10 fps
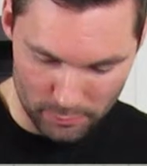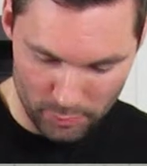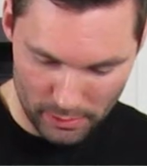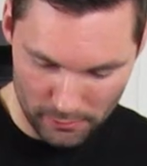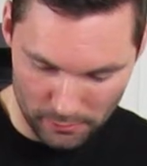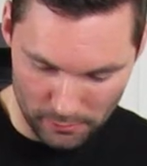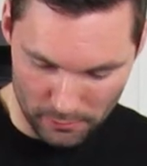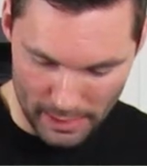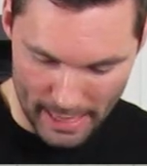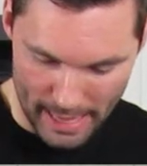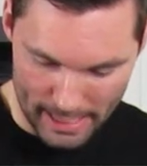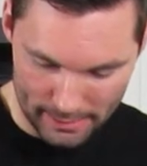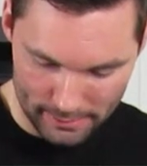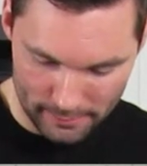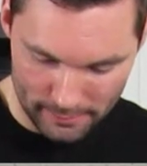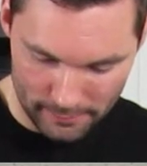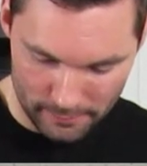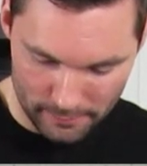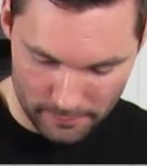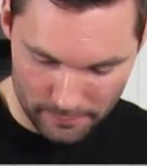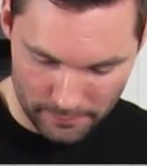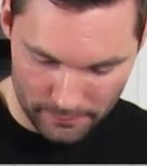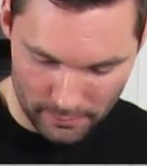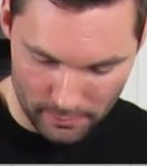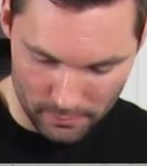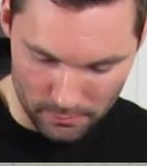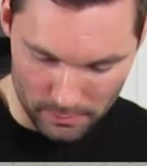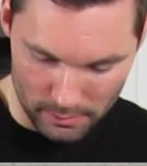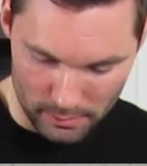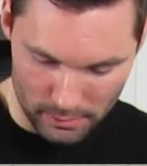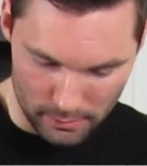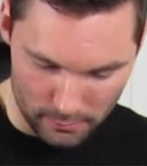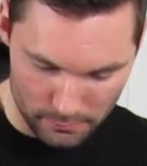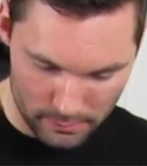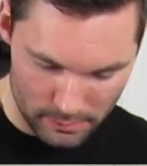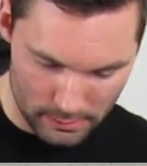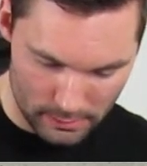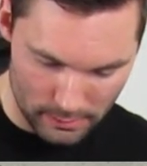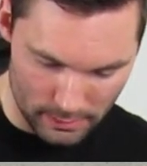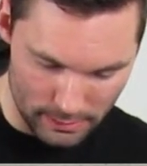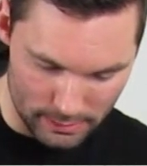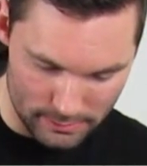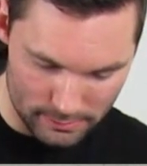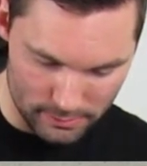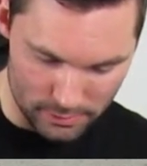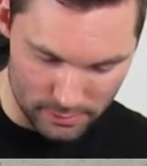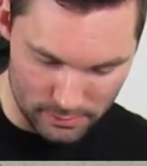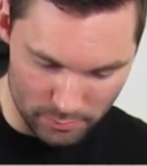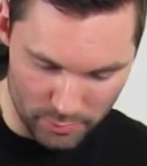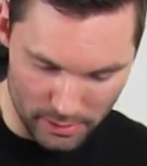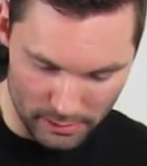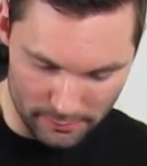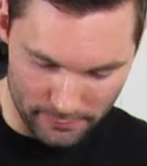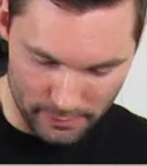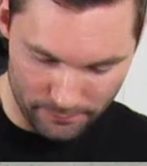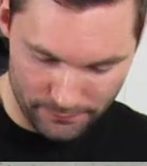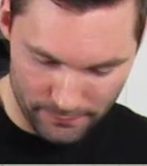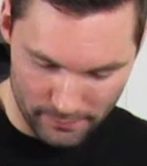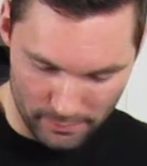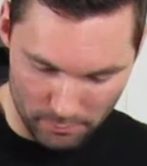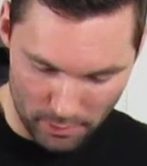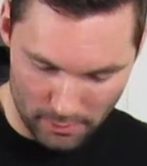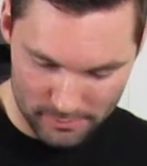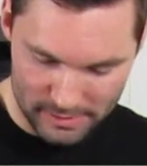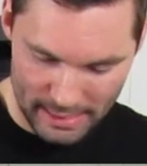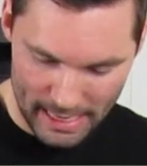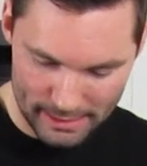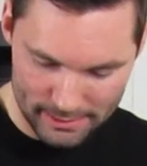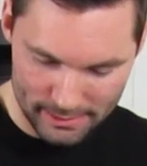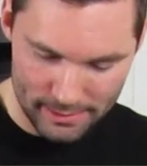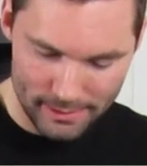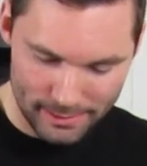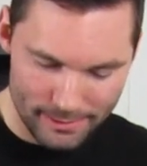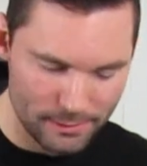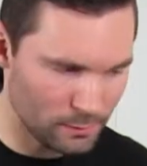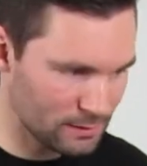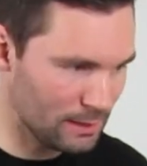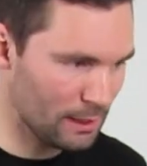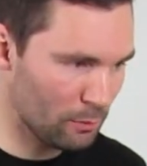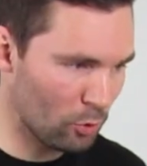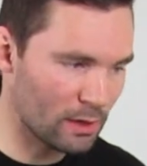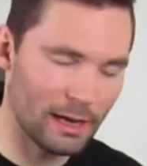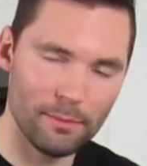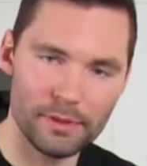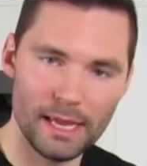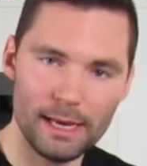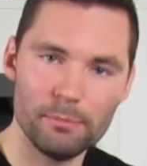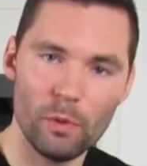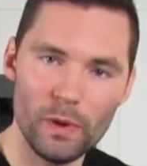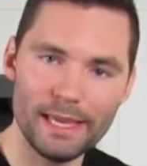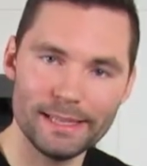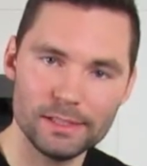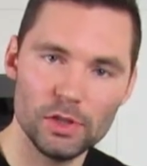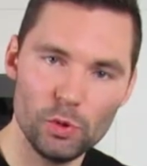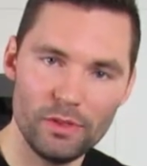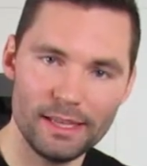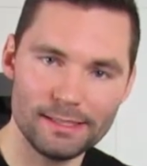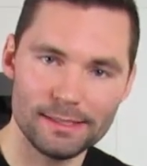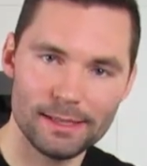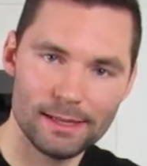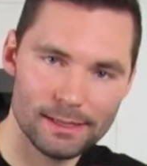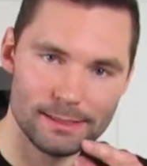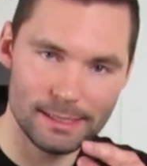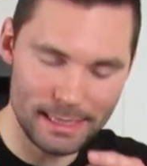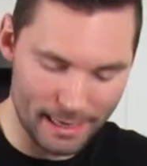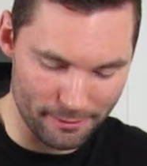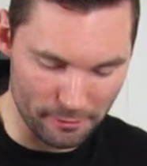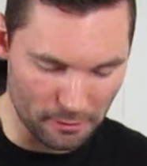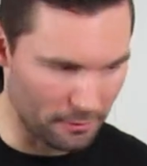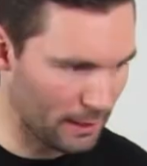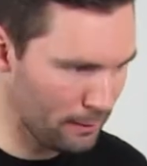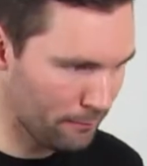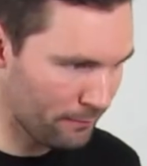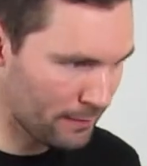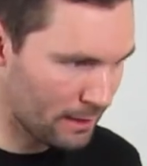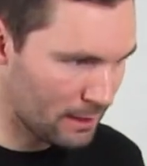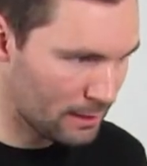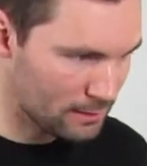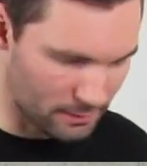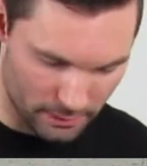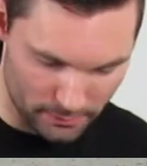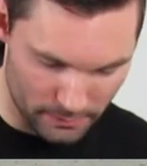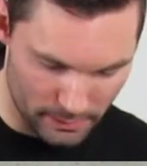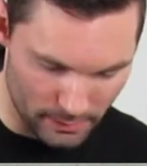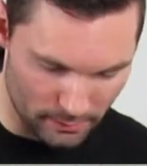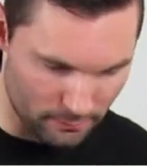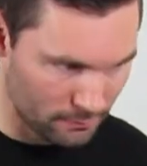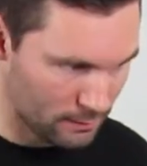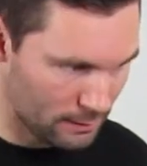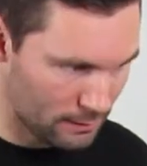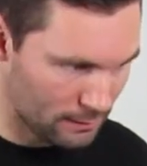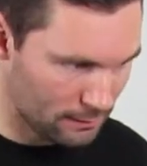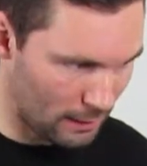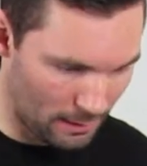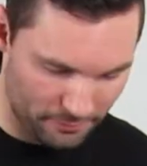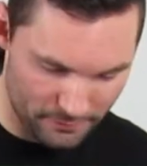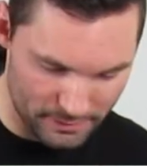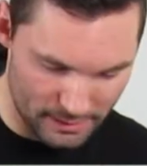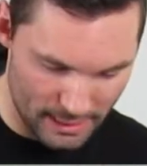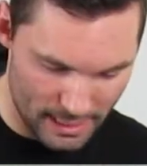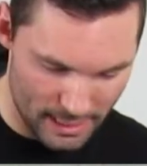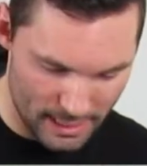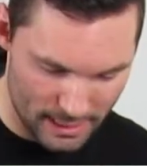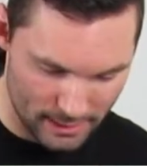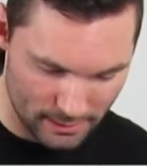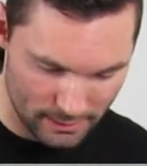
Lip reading: a big old hat. Here we go. Look at this. This is just the bill of it. And moms, dads, this one's a little more complicated, but we can do this together, all right? So here we go. Top of his hat.